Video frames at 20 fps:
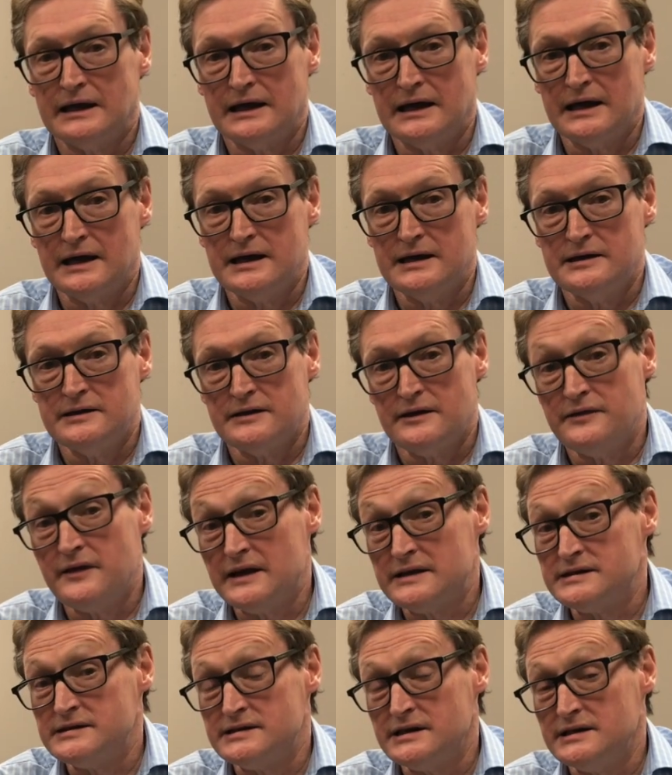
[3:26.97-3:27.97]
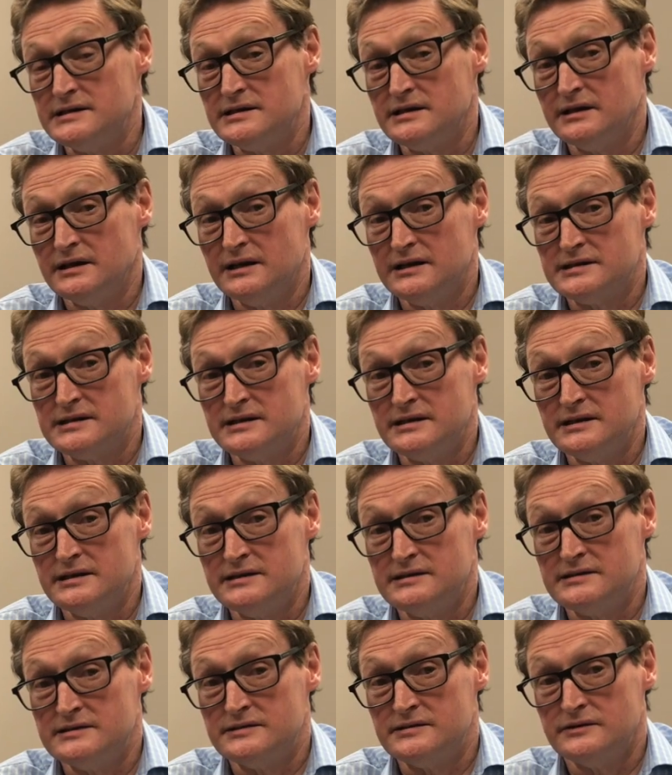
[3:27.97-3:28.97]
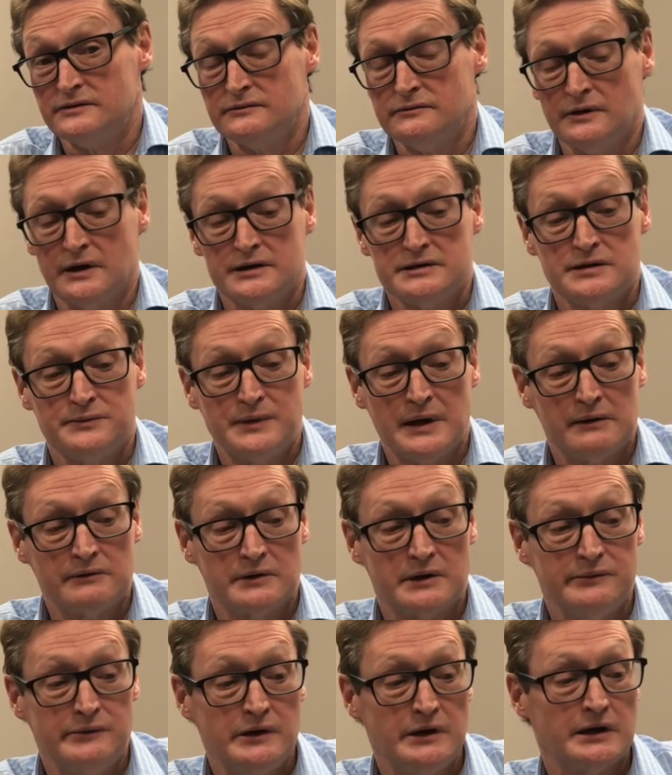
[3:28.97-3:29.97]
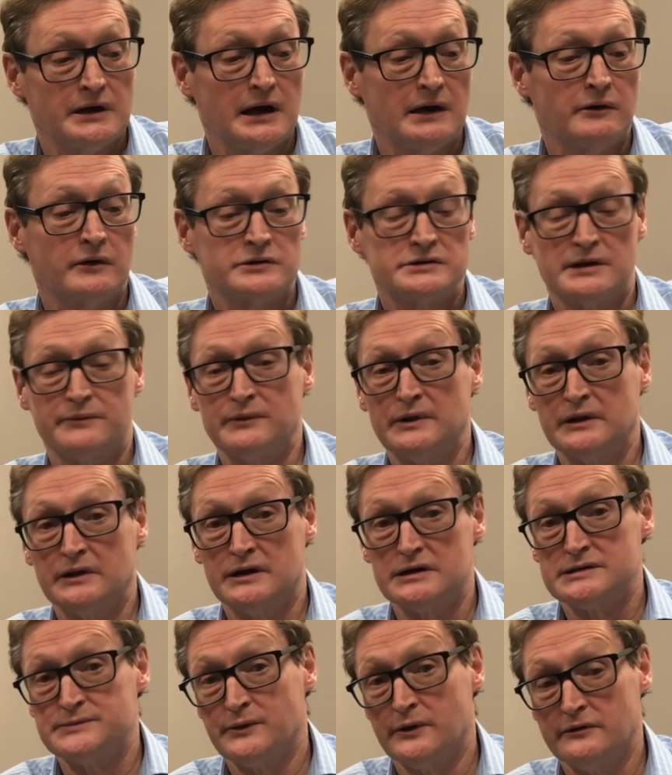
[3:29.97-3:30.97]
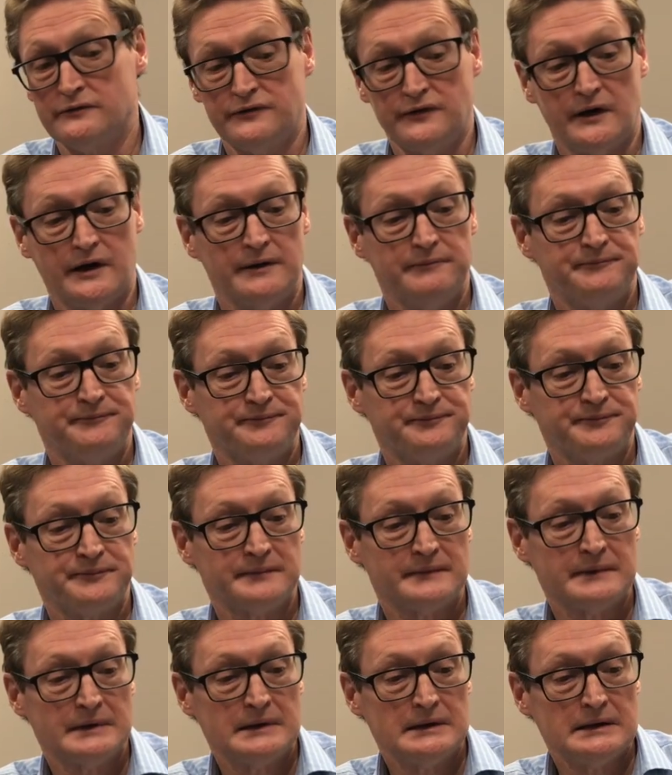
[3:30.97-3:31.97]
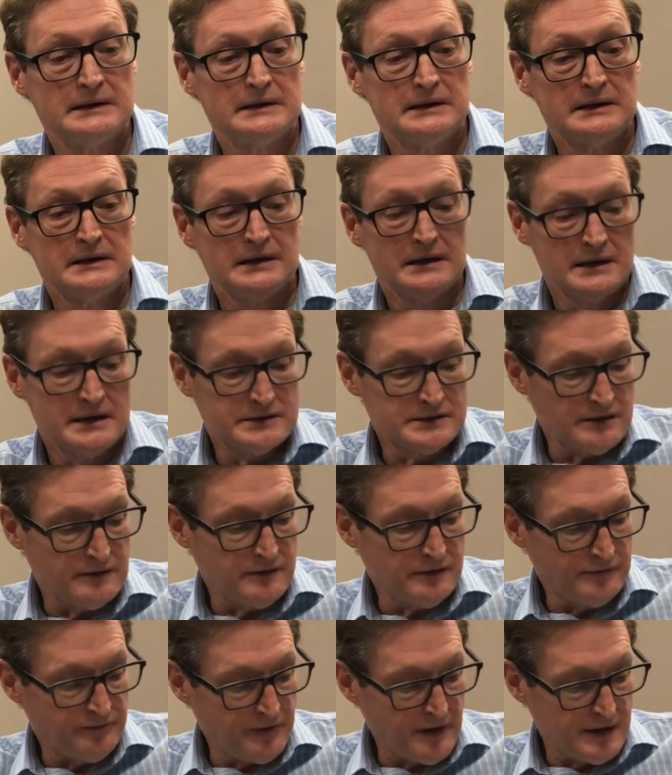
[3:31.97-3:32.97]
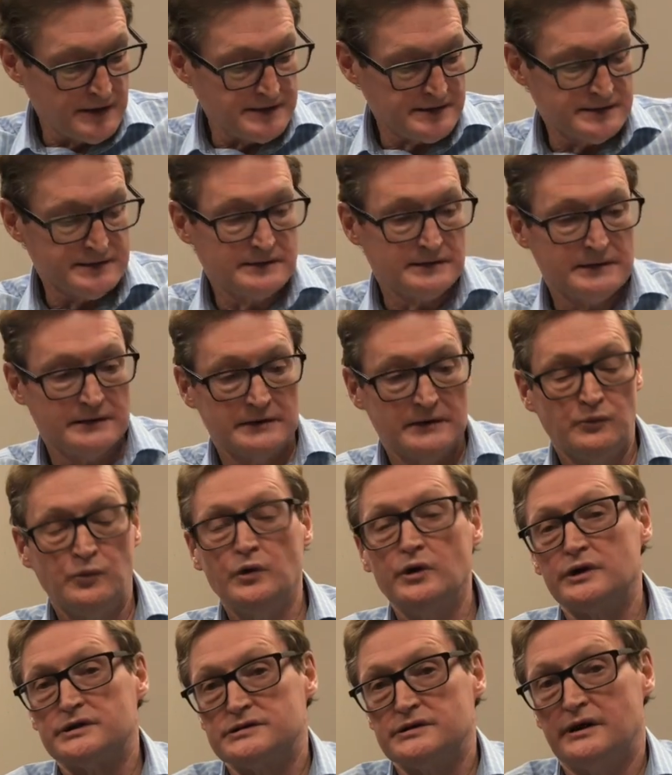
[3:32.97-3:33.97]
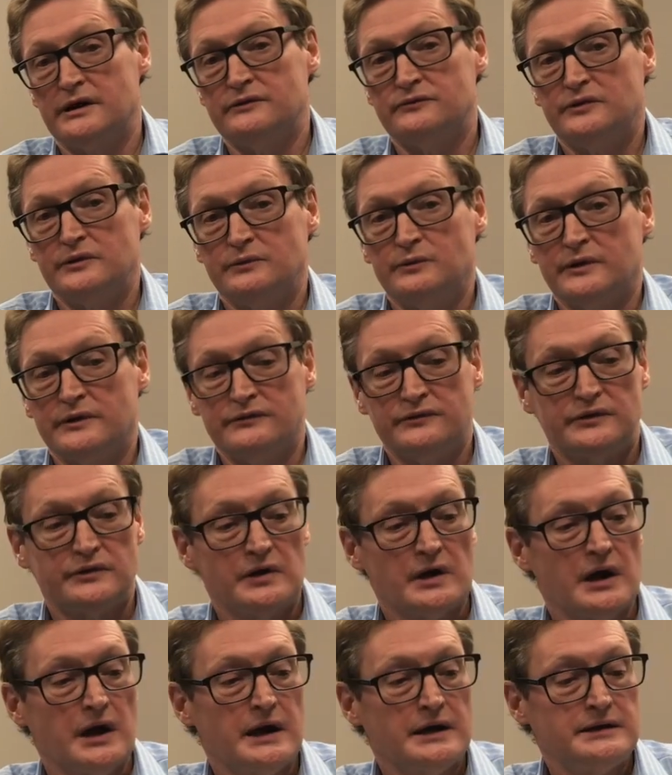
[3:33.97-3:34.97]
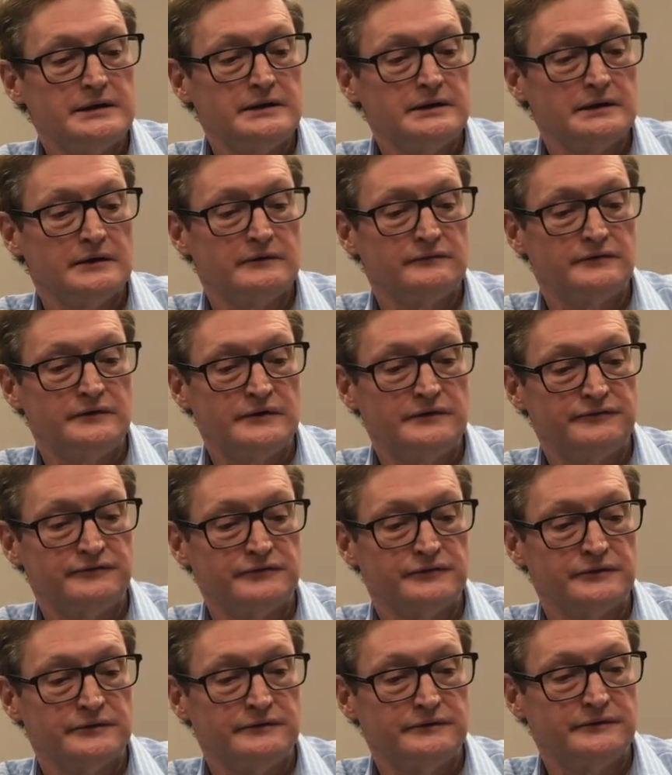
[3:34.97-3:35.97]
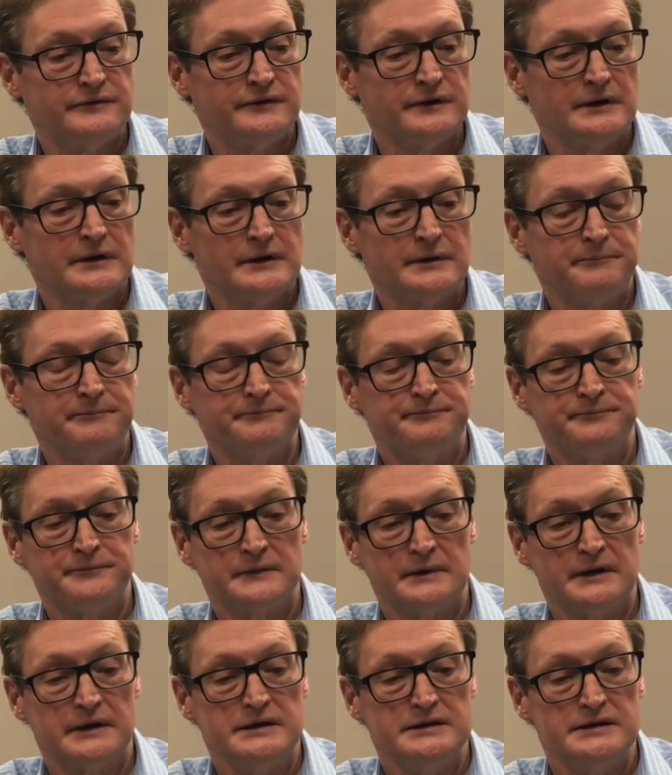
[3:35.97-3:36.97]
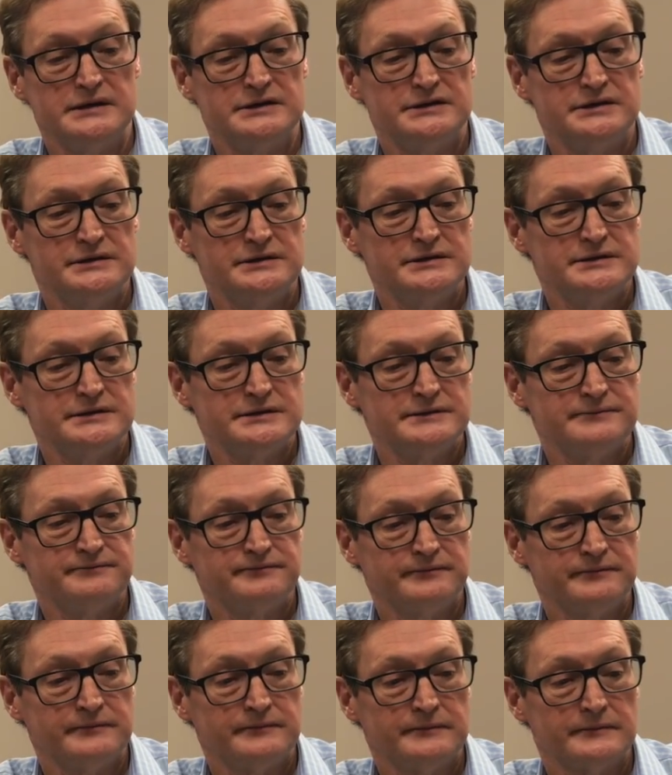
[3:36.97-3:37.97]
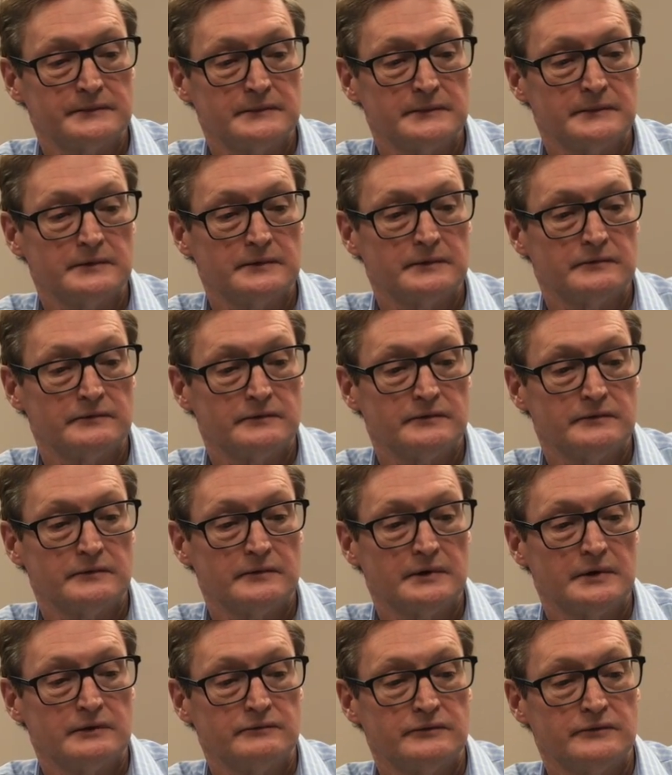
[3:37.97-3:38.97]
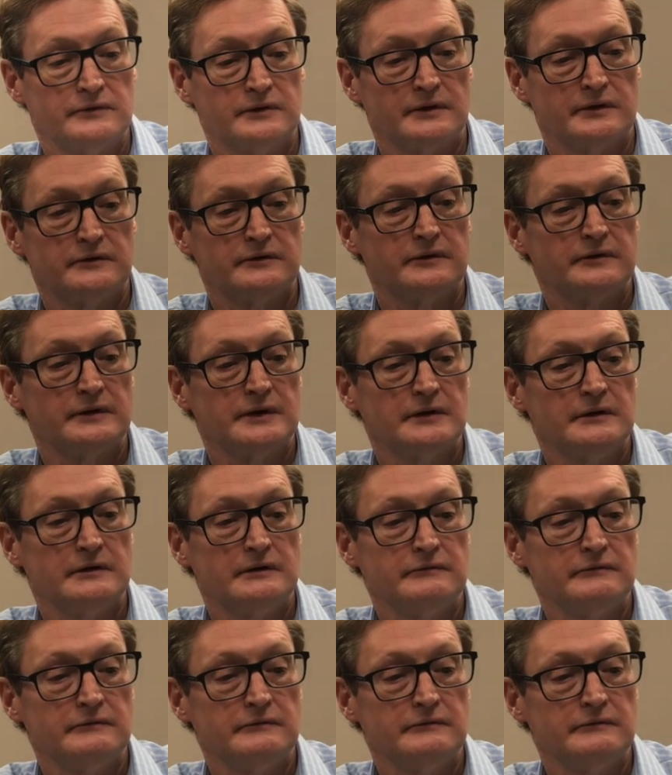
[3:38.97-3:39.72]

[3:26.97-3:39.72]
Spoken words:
And that's as easily as it is to be able to communicate on something like Spotify. So the device works with a variety of different conditions. I'm just going to turn